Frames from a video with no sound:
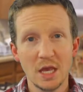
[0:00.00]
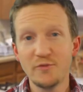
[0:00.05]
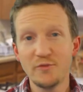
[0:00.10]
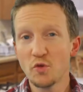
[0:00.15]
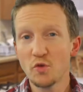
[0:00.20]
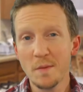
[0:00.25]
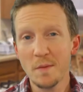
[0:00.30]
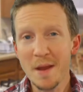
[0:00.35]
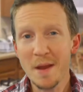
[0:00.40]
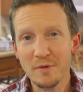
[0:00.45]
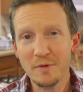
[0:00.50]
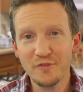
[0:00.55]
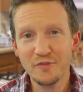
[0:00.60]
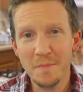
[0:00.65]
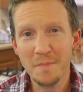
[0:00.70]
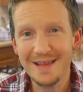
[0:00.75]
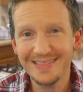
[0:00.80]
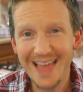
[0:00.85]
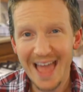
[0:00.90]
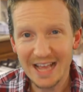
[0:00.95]
If you remember from
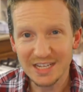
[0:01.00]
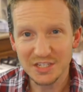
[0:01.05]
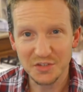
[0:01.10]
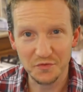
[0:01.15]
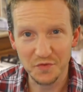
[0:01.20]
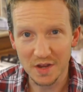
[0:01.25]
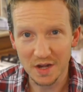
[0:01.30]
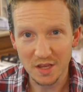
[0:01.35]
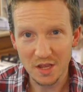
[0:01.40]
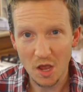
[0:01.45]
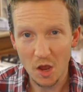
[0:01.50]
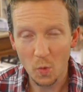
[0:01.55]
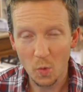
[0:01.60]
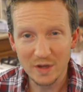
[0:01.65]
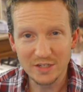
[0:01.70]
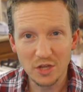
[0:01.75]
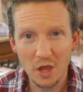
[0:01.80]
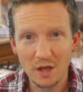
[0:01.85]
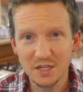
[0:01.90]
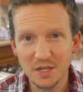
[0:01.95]
my last video, we
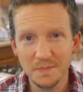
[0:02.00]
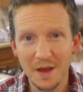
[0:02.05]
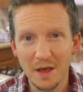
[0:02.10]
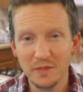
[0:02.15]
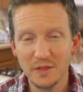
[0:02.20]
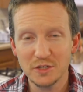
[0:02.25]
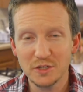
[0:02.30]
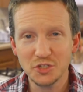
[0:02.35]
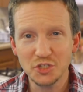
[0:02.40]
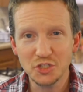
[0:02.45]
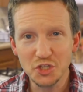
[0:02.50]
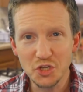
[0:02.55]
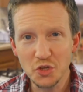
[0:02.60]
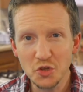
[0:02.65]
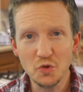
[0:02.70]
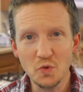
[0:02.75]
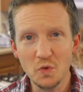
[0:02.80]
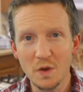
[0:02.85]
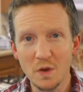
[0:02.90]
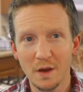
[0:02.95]
talked about the
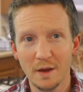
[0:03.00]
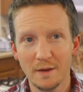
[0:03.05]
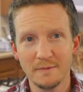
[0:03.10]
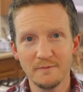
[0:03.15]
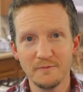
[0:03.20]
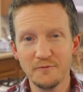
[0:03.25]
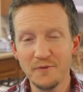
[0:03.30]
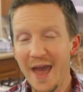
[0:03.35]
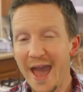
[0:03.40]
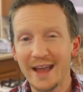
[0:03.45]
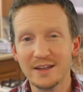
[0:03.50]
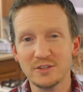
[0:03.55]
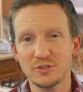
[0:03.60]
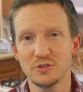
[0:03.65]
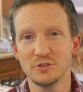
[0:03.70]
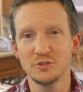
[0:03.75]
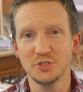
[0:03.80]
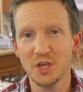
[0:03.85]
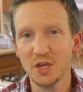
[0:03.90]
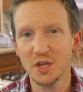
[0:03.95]
2
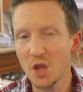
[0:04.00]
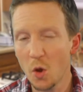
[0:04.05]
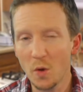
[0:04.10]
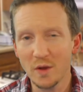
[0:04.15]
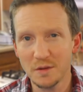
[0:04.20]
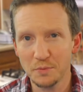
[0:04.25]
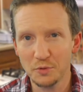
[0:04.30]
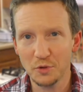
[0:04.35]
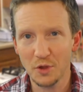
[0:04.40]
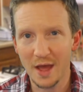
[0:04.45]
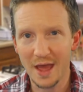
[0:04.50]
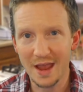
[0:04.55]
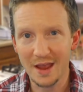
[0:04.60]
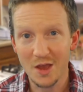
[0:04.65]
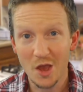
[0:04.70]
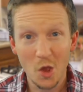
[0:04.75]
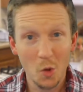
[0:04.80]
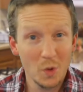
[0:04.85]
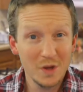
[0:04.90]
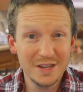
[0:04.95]
factors that go into play
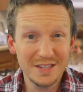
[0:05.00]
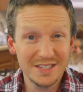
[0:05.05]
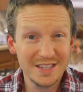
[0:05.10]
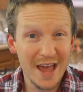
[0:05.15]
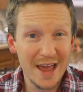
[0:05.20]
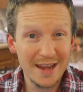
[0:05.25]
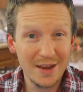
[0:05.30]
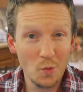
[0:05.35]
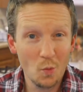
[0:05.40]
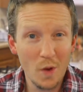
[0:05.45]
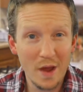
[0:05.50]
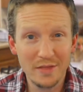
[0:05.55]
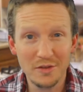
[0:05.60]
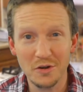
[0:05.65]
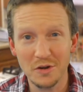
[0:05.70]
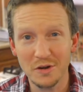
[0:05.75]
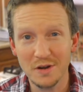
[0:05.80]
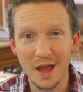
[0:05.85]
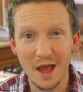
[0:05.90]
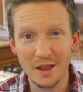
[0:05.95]
when deciding
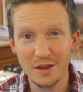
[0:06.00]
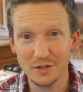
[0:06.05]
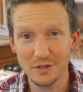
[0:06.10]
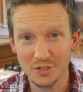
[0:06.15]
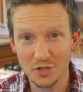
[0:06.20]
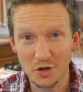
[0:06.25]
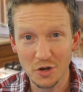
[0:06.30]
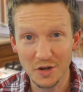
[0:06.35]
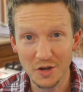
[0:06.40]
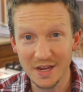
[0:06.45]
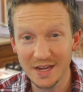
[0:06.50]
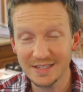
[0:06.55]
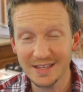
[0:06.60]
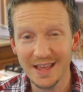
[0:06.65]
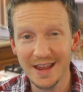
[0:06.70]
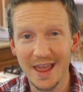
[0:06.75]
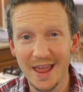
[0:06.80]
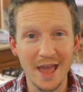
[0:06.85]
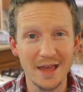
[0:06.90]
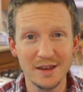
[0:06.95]
whether or not your turkey is
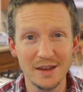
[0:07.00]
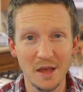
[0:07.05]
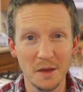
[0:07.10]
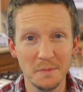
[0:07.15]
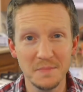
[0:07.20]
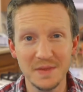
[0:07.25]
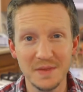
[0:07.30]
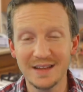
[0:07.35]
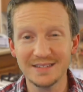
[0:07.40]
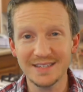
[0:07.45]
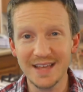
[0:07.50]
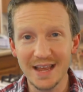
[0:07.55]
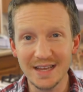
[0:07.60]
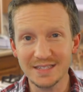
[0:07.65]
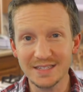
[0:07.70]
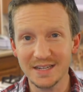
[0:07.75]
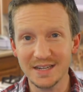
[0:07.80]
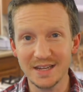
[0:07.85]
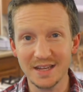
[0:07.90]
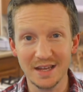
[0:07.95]
going to end up being
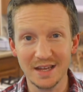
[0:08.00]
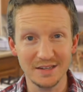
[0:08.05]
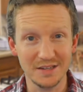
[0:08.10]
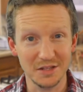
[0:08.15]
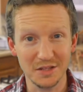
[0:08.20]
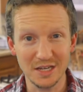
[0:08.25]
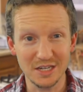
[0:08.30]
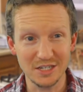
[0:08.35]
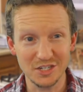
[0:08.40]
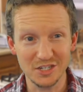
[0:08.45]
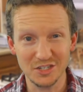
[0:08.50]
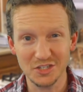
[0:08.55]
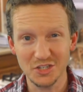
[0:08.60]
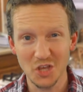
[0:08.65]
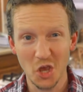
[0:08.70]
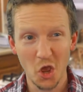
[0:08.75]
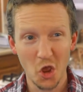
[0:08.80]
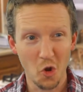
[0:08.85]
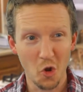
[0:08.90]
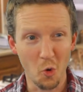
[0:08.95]
tasty and delicious
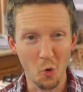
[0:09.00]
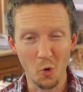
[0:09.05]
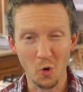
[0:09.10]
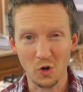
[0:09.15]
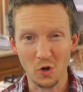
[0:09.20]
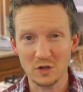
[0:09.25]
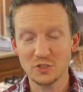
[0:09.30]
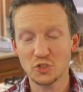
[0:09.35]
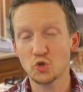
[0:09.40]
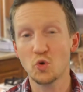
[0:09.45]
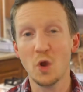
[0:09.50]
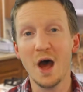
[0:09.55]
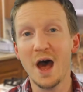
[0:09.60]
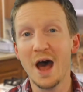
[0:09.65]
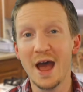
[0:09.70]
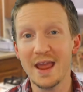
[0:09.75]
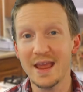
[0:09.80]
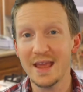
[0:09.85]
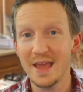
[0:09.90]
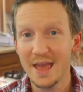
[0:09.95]
or
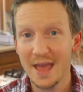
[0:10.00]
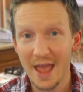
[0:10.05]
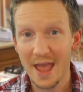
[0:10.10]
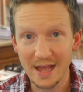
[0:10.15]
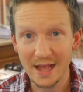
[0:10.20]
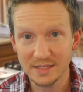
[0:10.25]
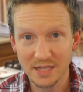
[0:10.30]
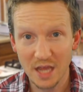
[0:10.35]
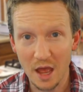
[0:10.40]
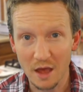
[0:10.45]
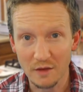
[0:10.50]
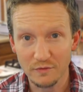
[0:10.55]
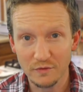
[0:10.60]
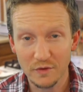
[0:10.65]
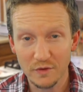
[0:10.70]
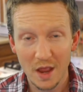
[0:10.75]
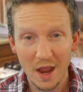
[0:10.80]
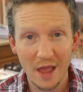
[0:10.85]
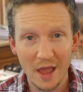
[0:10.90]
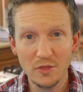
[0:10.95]
dry and
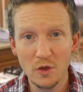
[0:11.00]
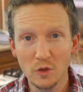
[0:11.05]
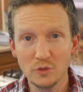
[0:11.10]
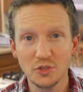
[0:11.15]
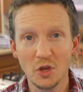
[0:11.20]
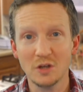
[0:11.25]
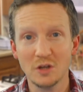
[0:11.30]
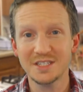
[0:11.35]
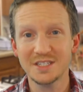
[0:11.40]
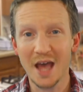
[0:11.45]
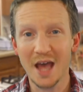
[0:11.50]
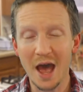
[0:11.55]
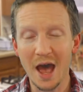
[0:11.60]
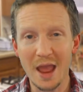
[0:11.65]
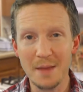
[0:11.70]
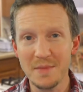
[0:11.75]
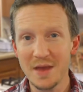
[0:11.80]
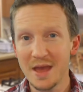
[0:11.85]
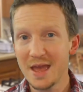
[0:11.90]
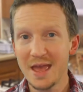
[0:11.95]
tough. And those are
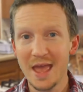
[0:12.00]
time